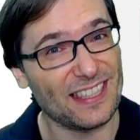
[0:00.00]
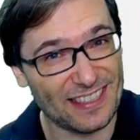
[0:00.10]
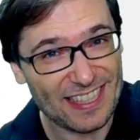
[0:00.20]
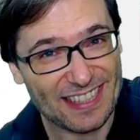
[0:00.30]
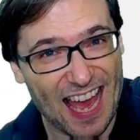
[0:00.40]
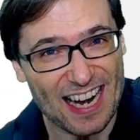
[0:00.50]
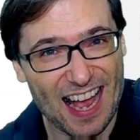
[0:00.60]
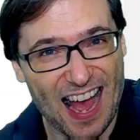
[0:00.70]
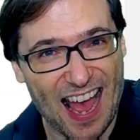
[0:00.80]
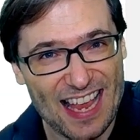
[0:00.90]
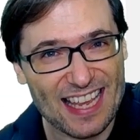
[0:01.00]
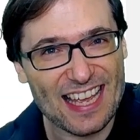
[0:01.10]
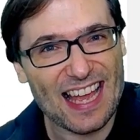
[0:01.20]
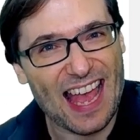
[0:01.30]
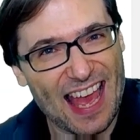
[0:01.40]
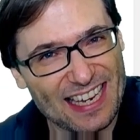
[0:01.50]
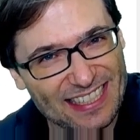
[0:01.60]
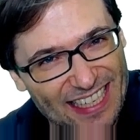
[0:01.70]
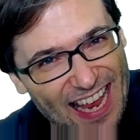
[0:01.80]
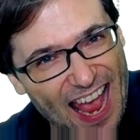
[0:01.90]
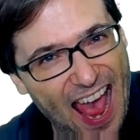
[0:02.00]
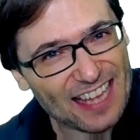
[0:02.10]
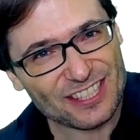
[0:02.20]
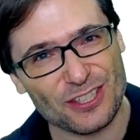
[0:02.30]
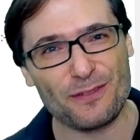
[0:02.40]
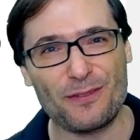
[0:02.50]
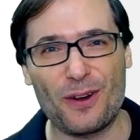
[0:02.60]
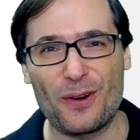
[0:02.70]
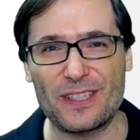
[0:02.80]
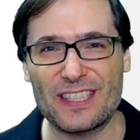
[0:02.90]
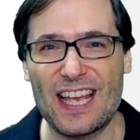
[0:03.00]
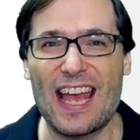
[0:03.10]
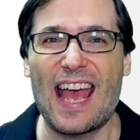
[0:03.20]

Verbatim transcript: Click that eye and cast your vote.